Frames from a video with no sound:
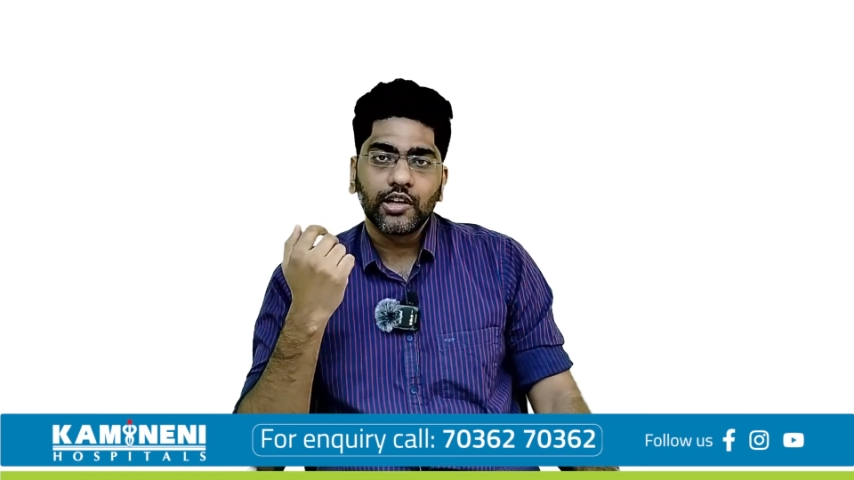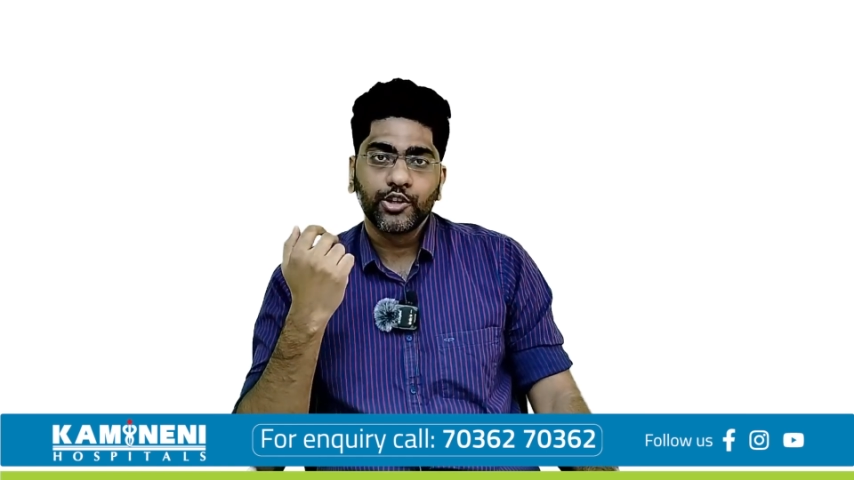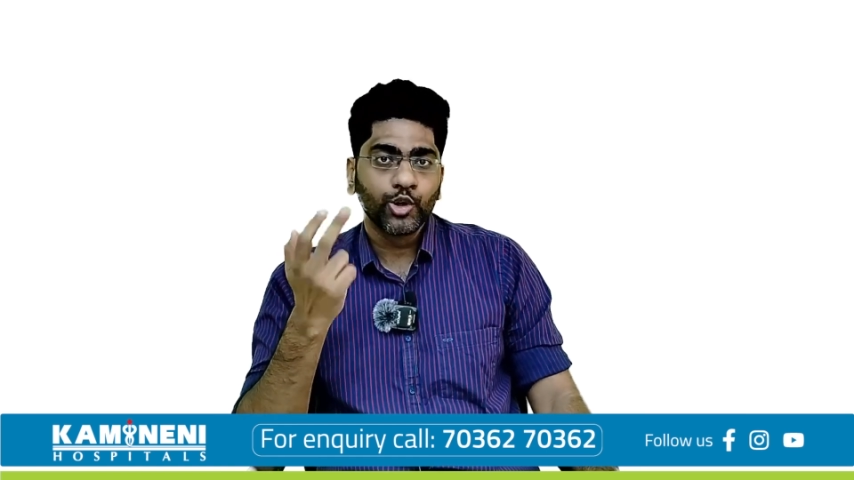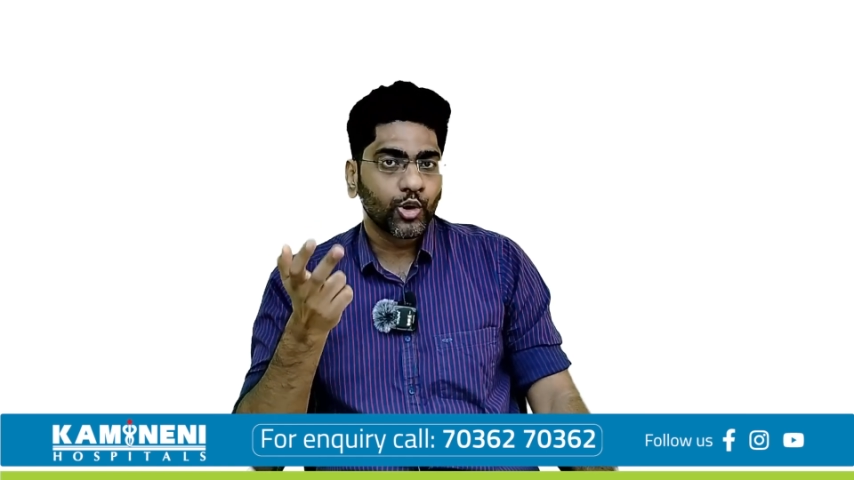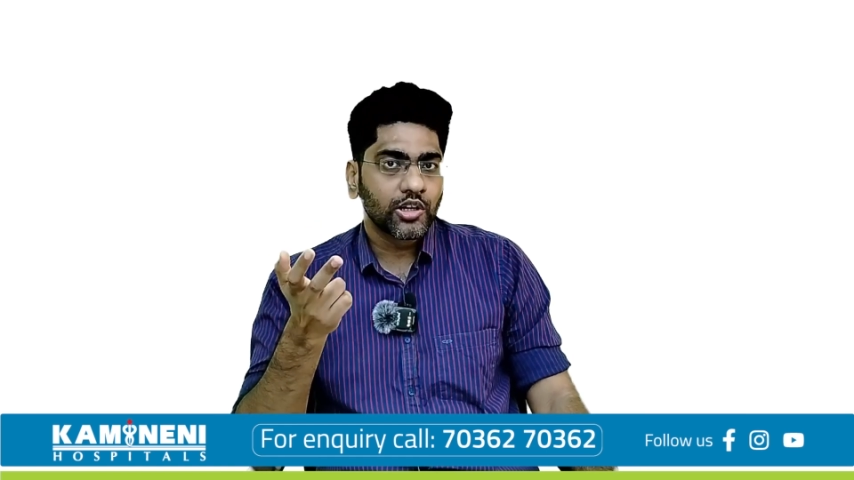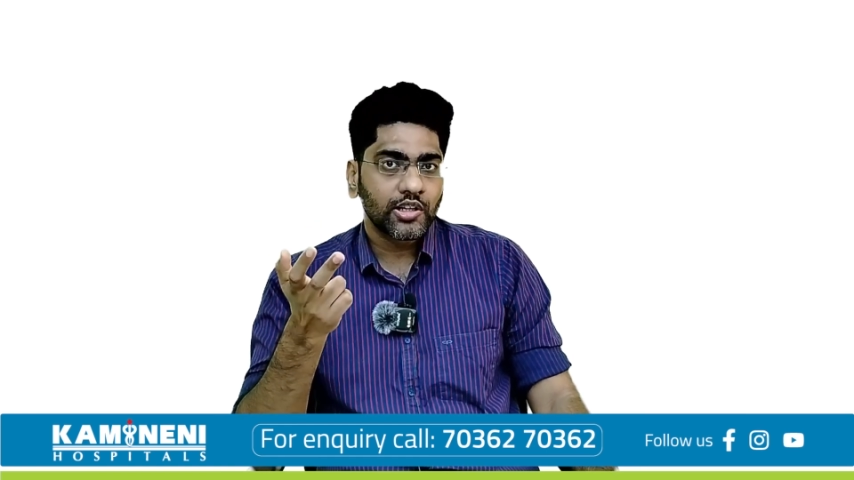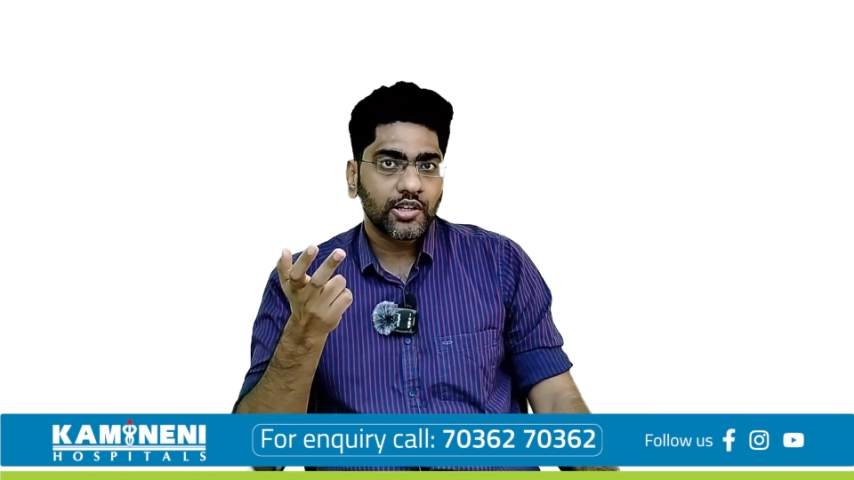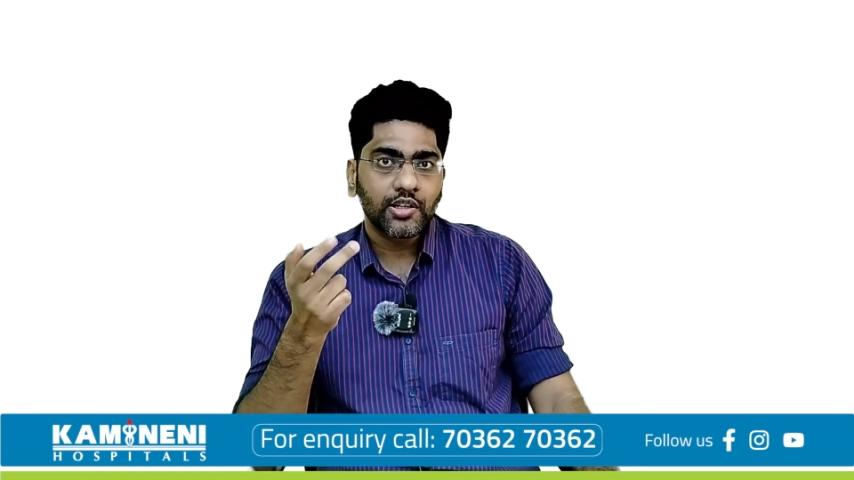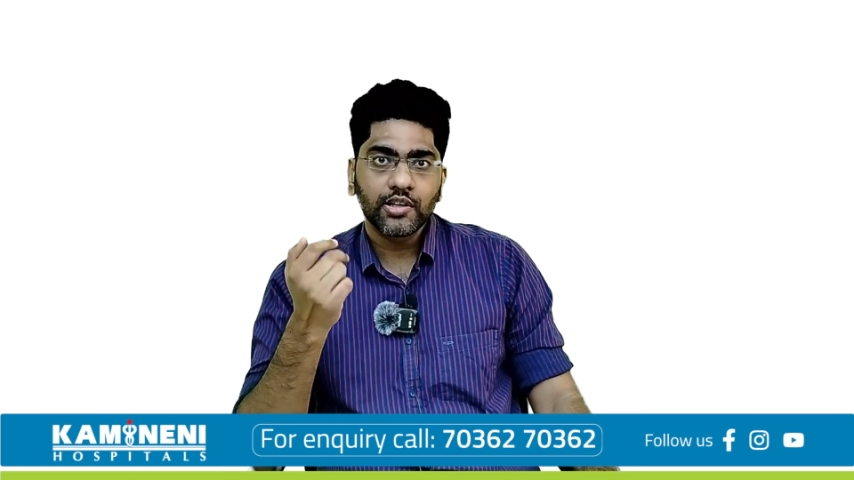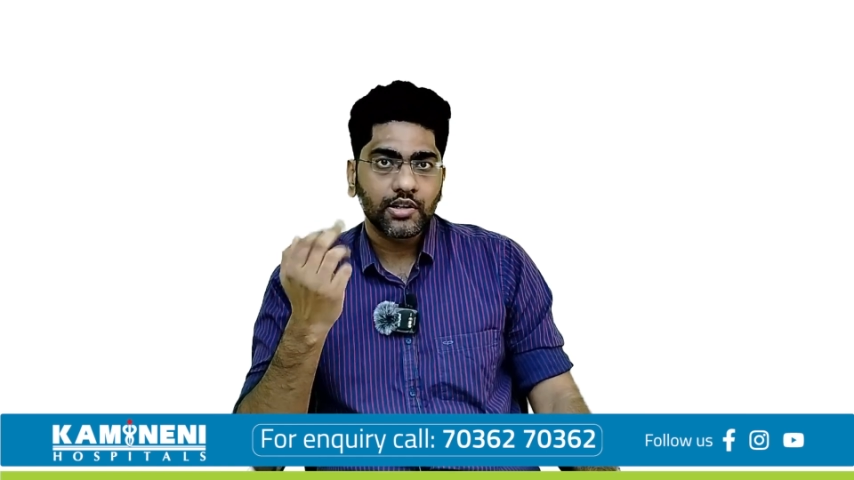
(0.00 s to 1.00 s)

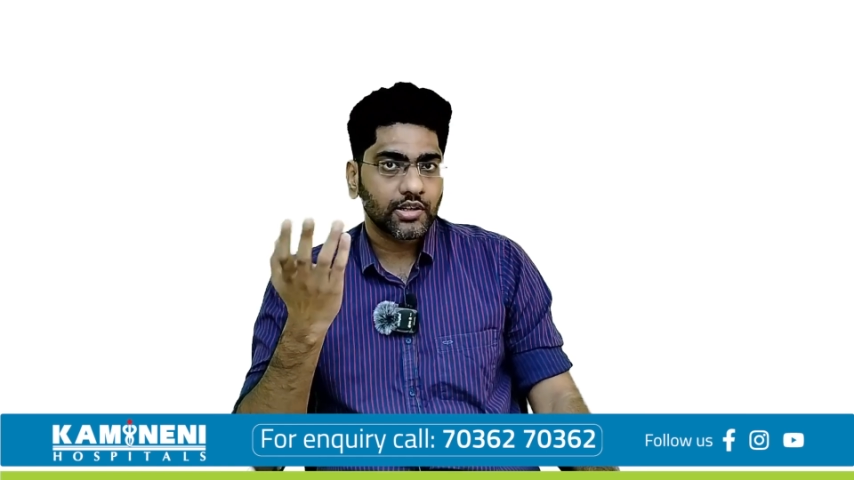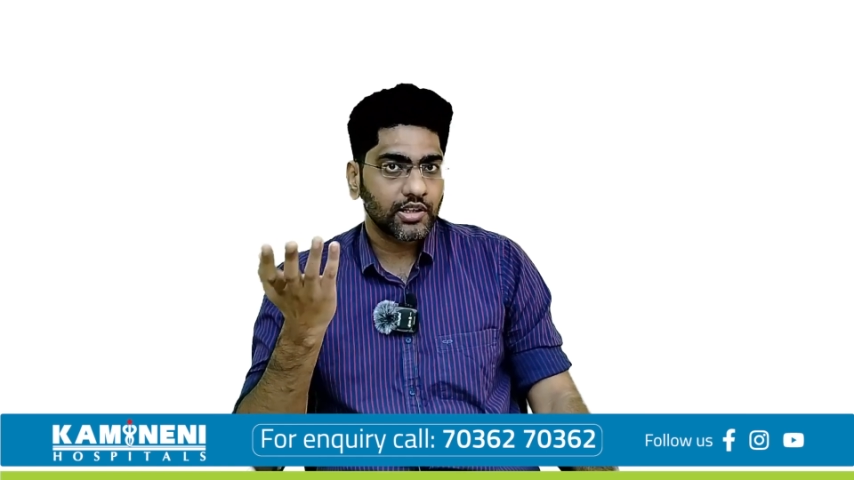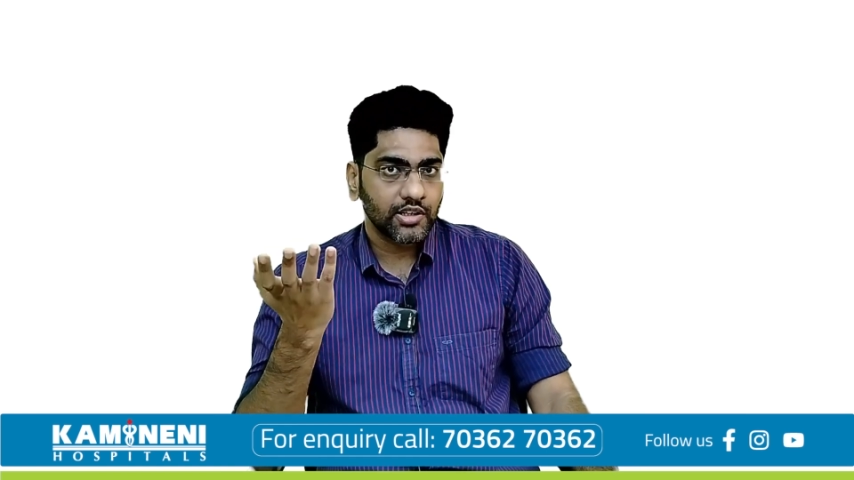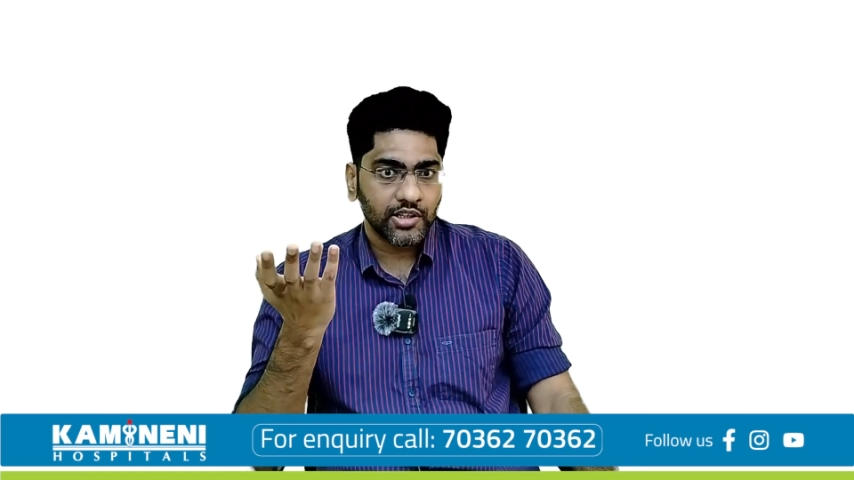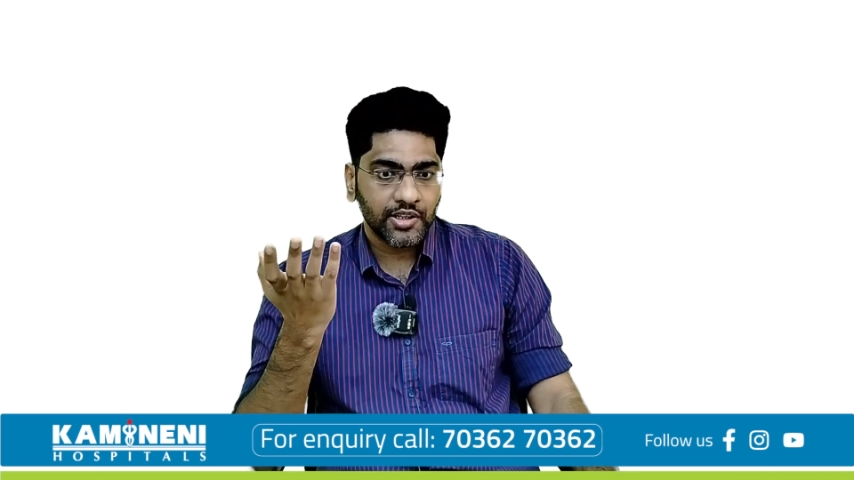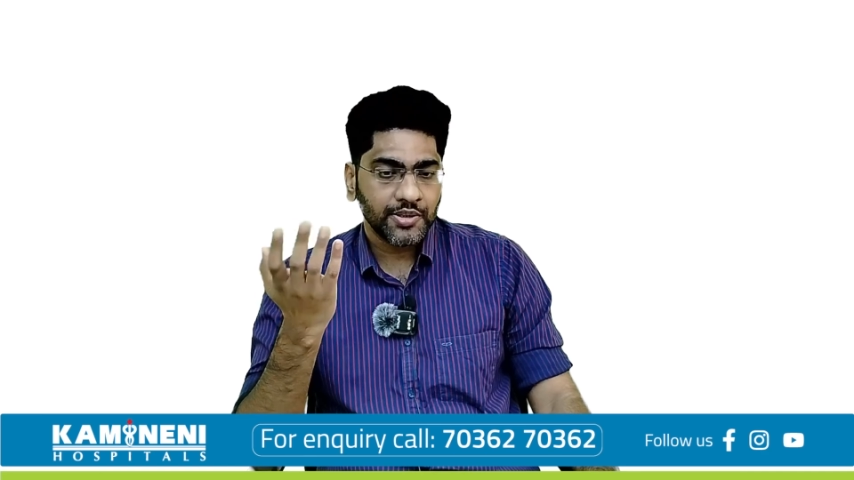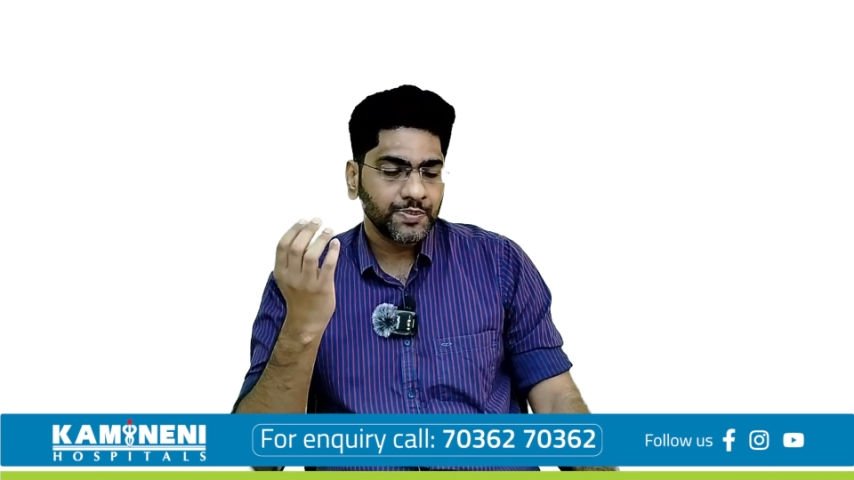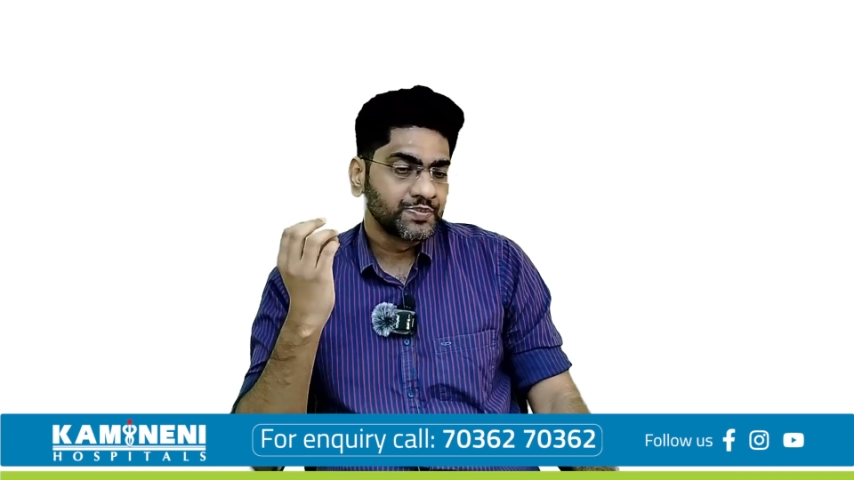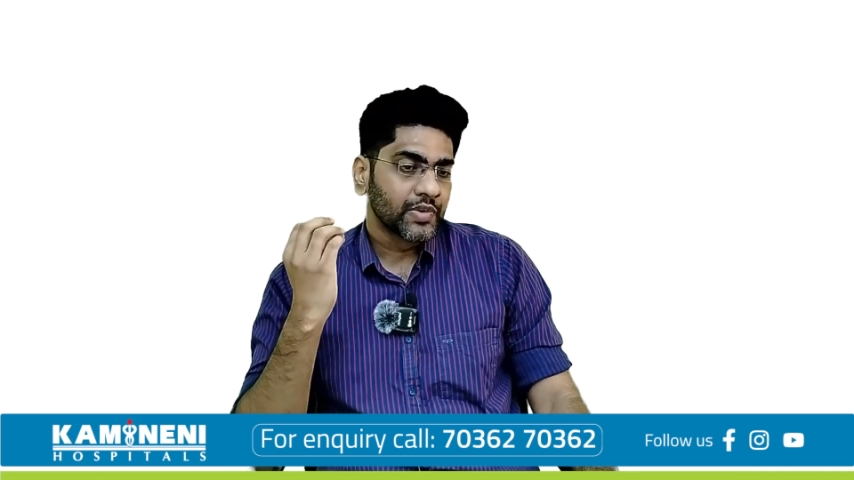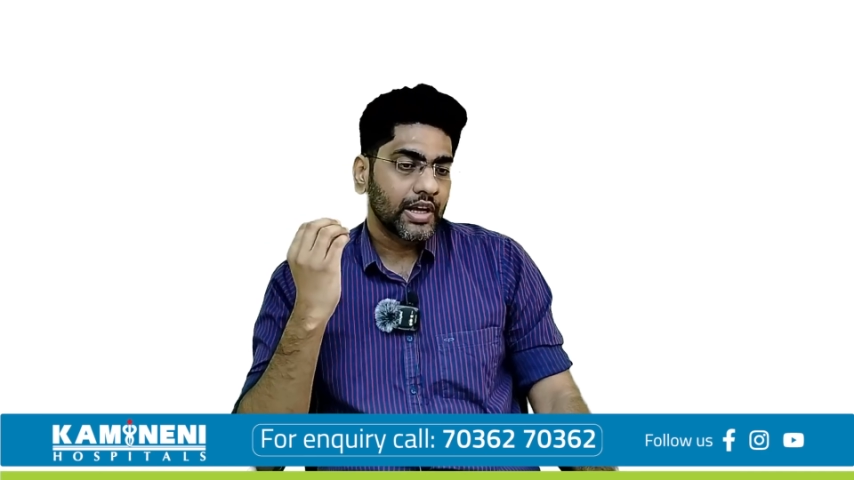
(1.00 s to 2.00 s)
yogurt,
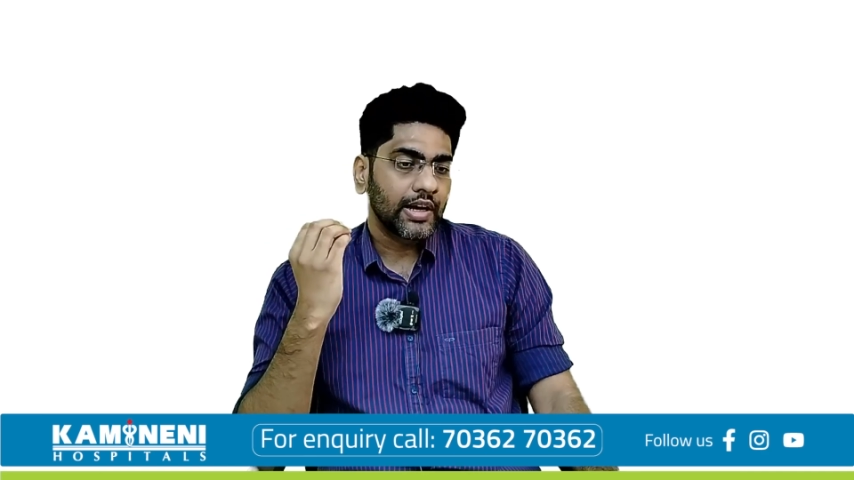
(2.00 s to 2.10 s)
curd,